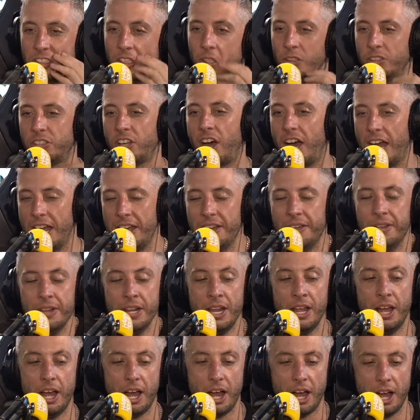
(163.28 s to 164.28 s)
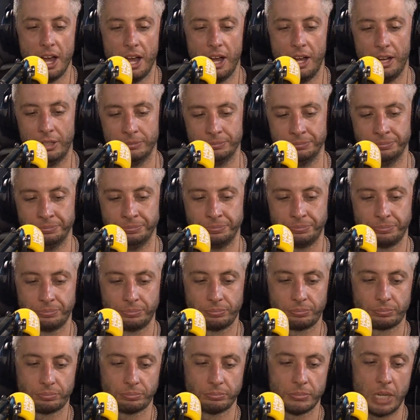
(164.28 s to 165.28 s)
tight.
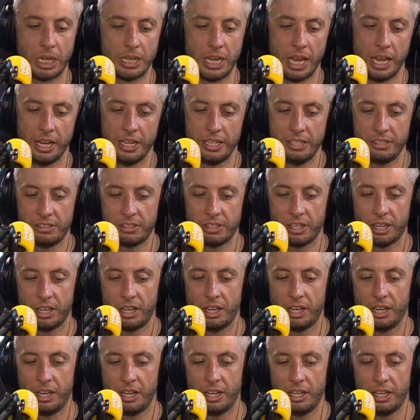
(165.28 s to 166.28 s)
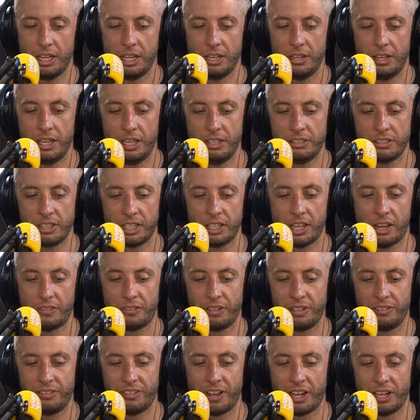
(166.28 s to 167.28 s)
But yeah, he's a
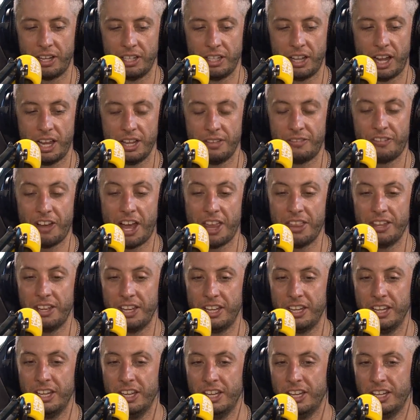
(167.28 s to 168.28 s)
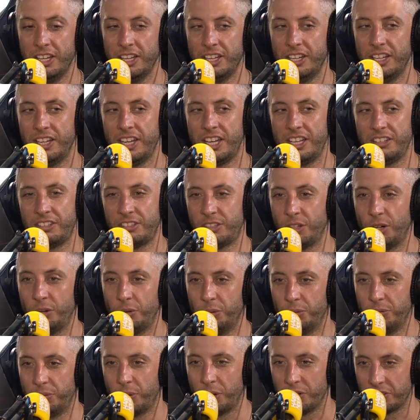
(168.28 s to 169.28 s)
lovely fellow. Like the fact that he
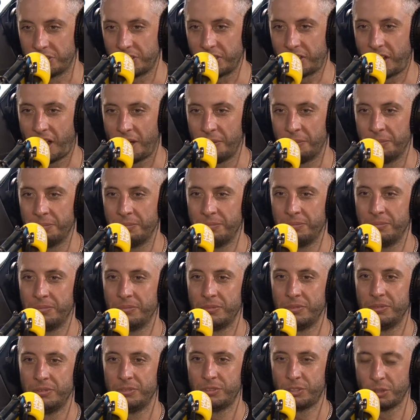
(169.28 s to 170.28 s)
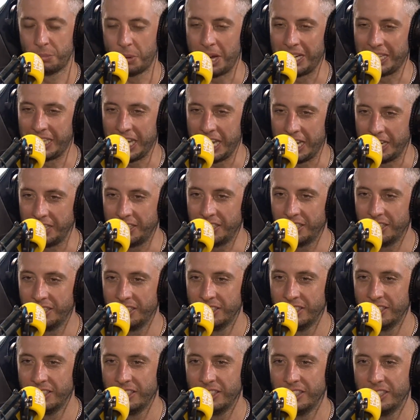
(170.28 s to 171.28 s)
still wants to come to my gig,
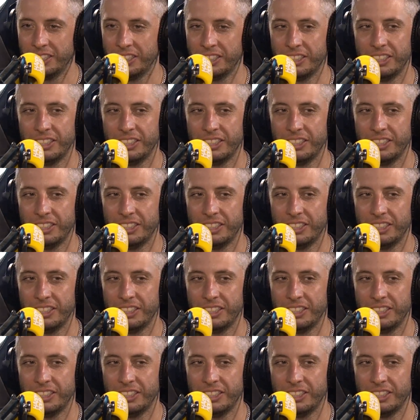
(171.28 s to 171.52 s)
it